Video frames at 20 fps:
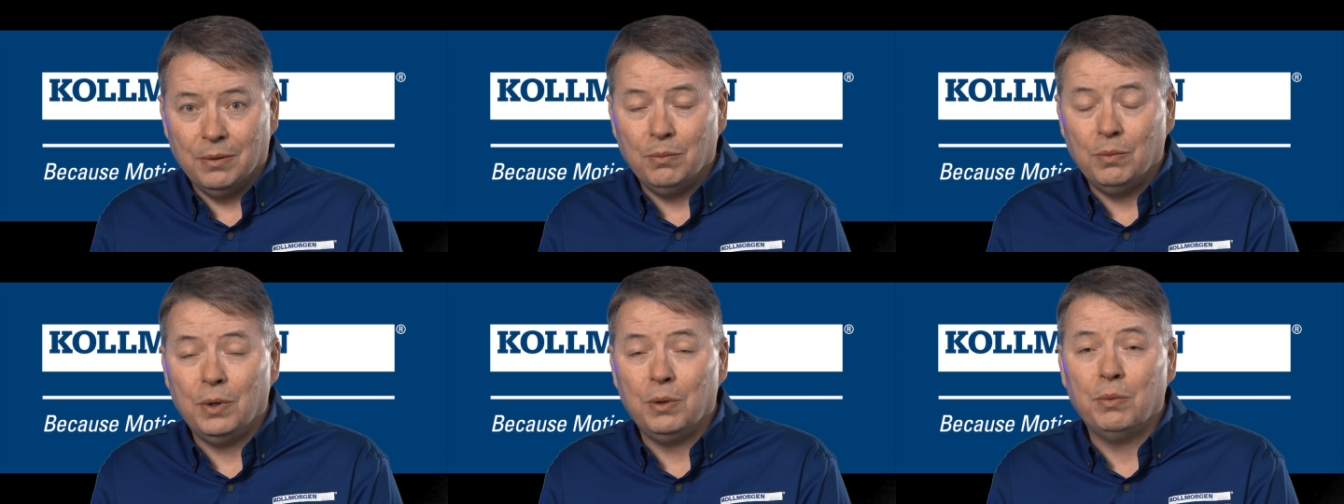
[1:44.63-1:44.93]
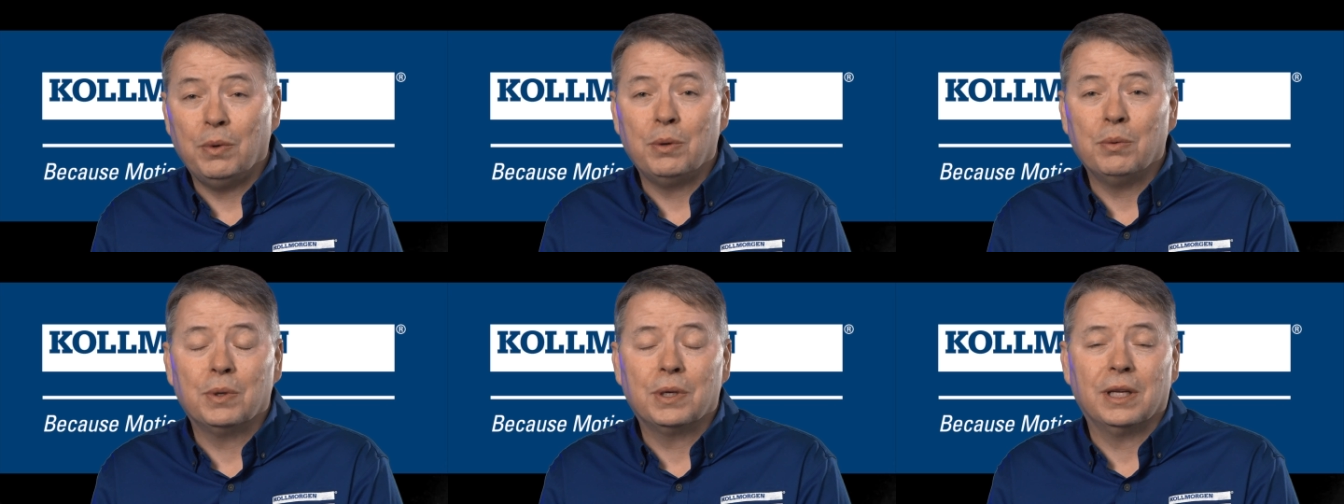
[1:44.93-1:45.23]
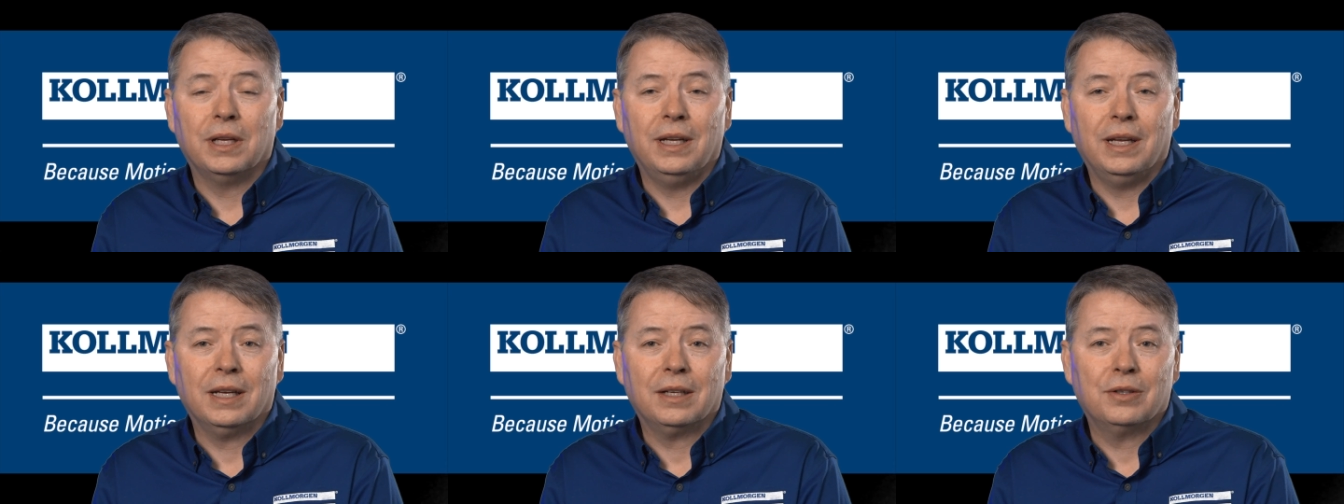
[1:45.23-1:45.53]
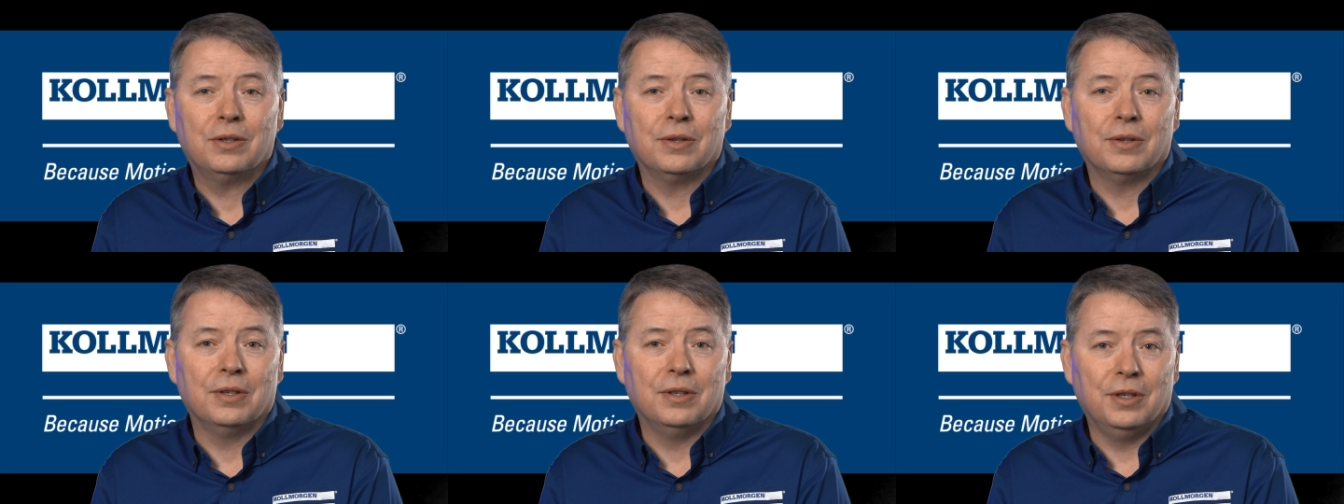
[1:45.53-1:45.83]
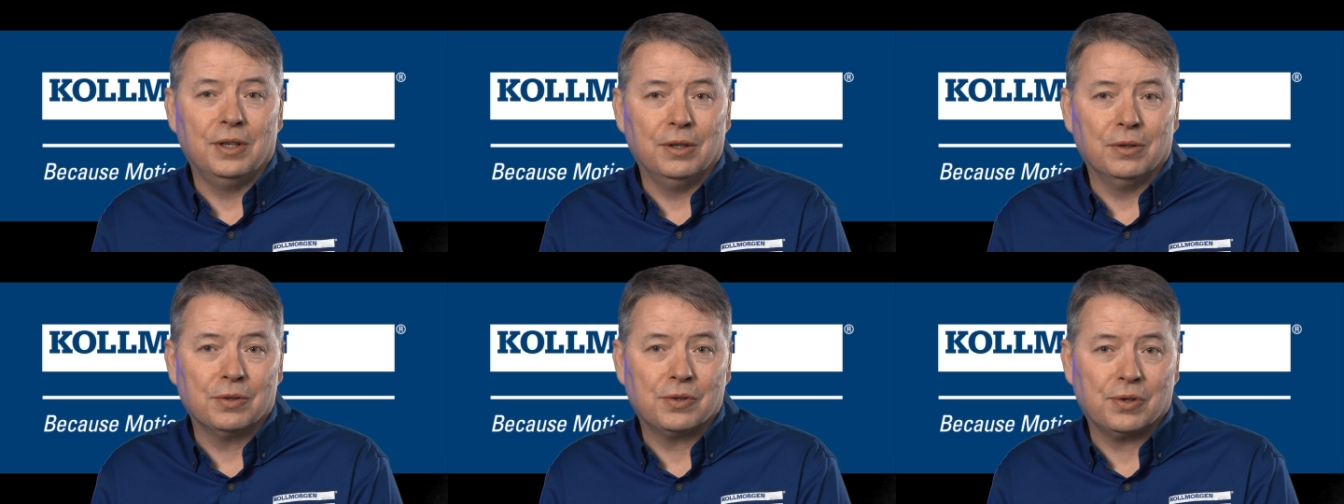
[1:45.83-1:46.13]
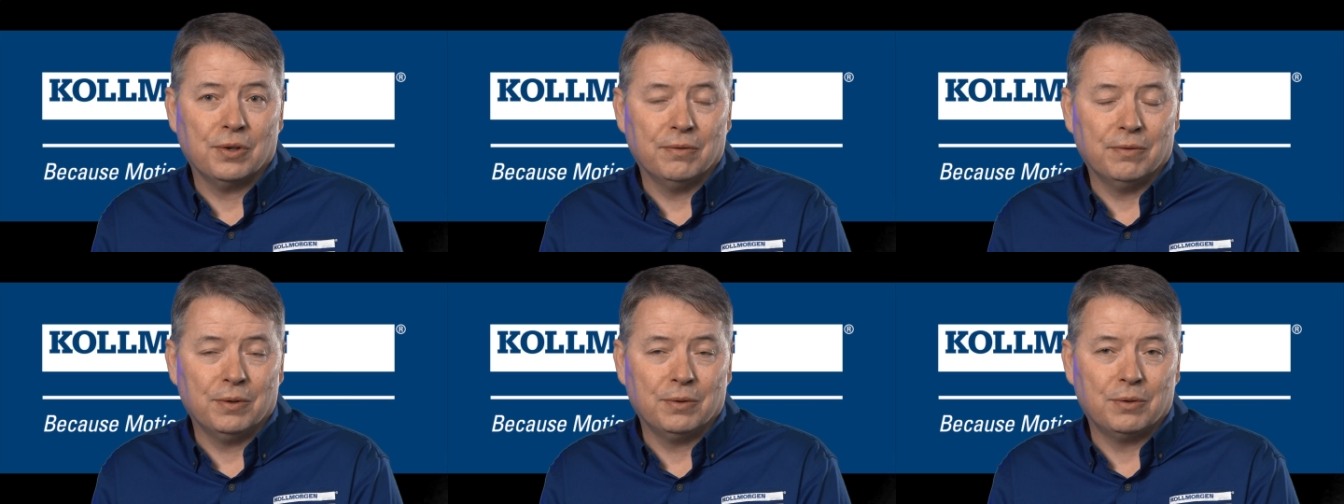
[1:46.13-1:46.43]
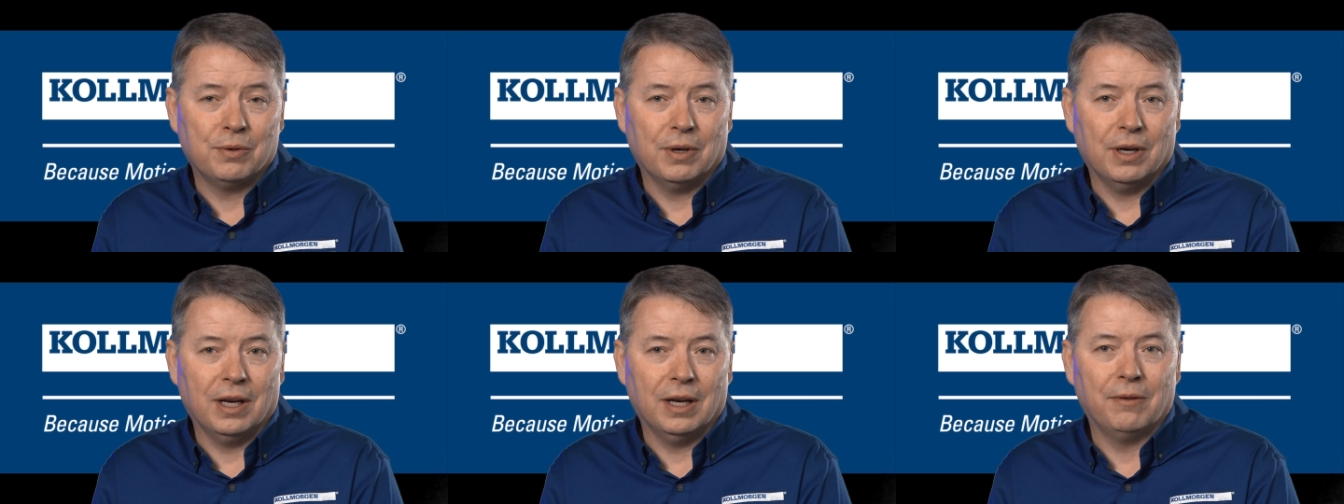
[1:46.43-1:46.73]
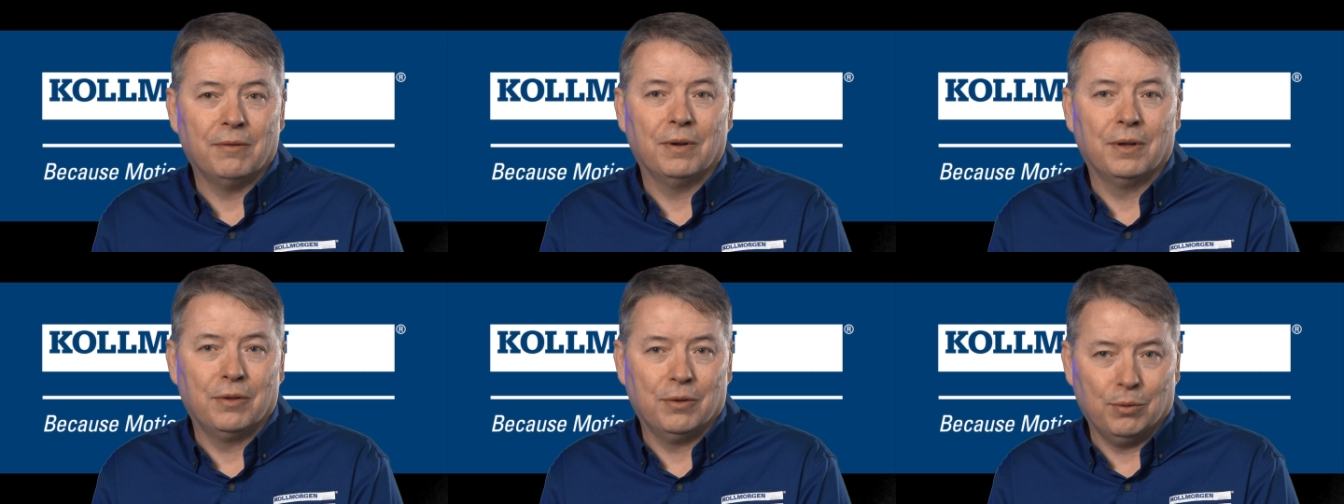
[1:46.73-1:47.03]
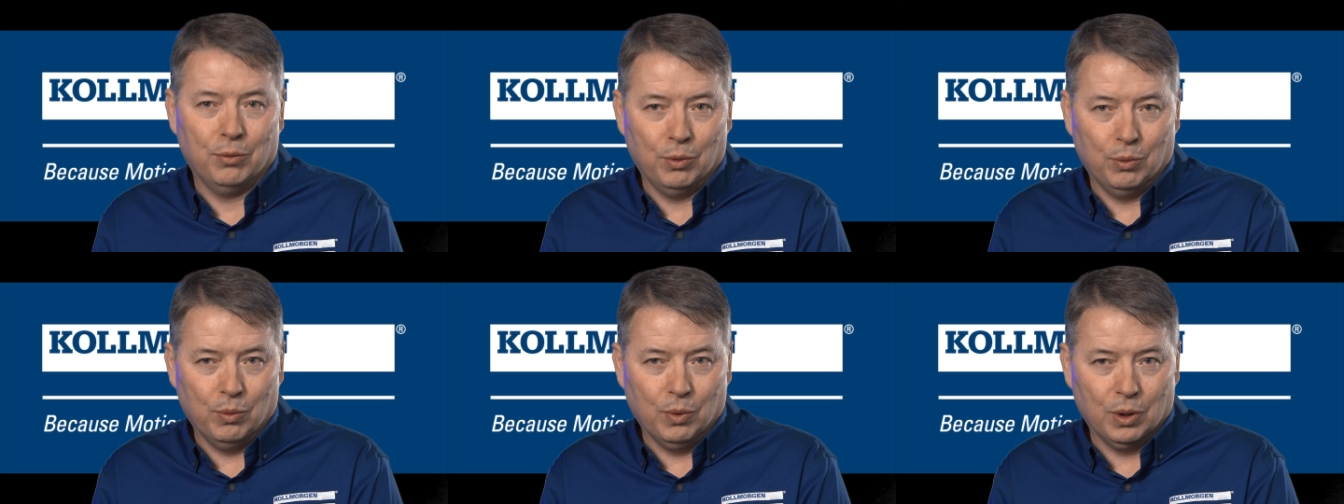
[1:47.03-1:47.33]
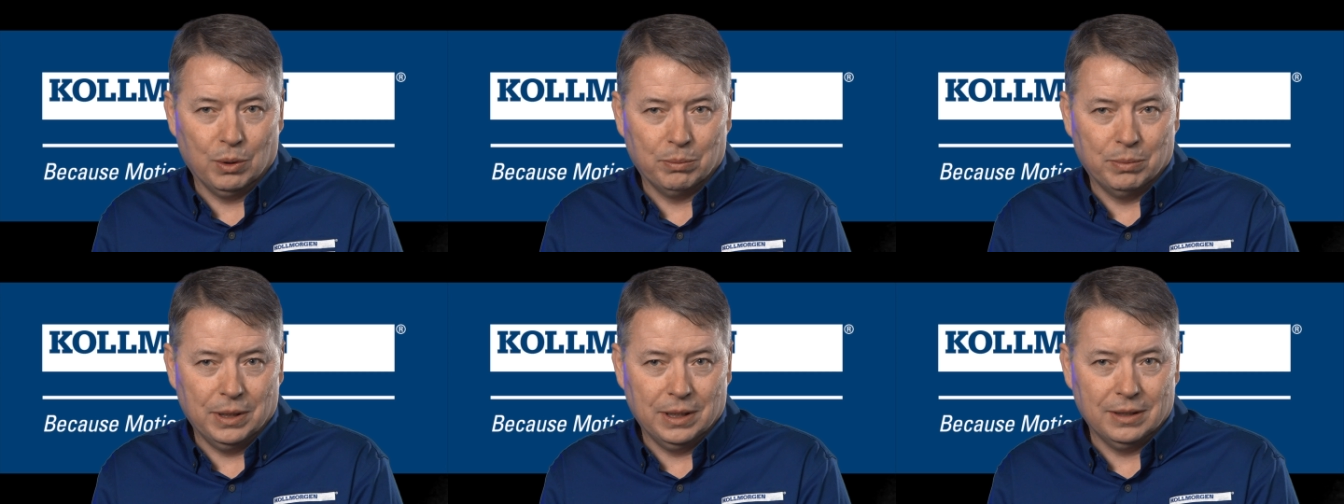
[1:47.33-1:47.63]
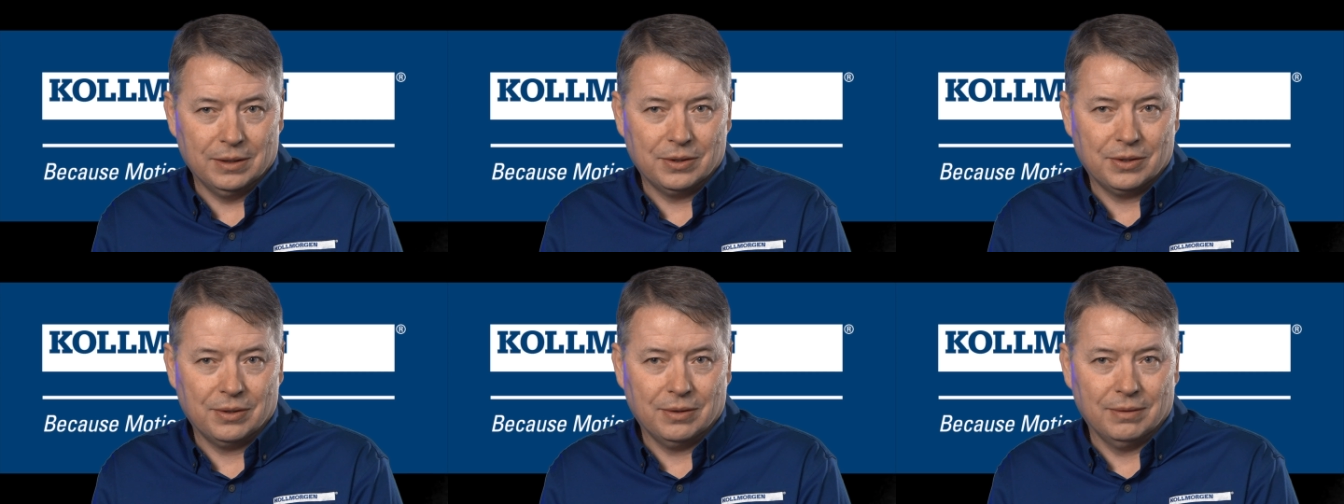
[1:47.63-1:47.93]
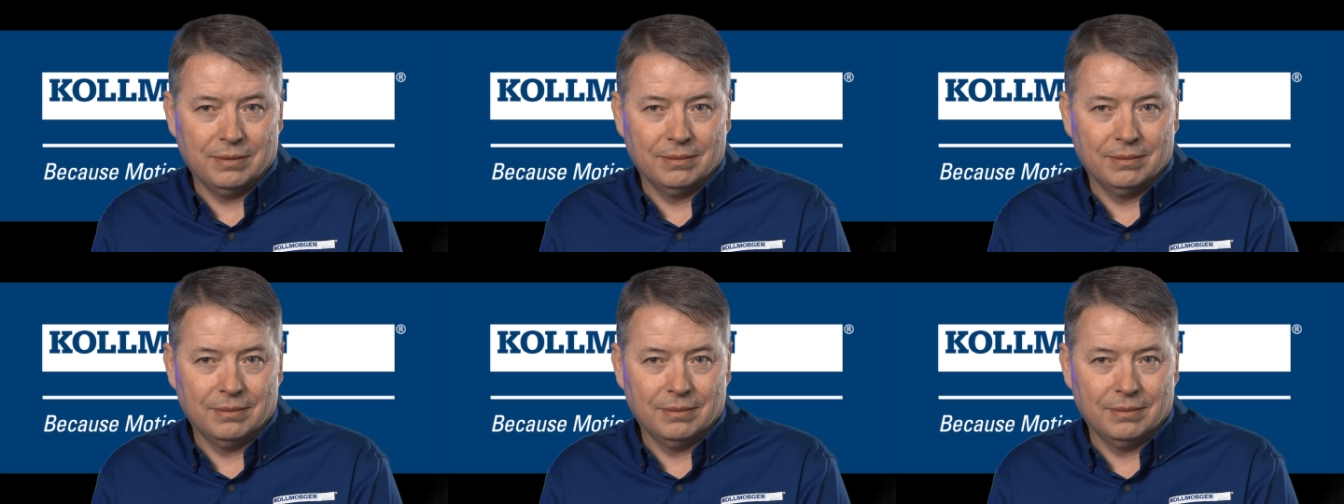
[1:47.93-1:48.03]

when we will connect to the near servo drive through Workbench.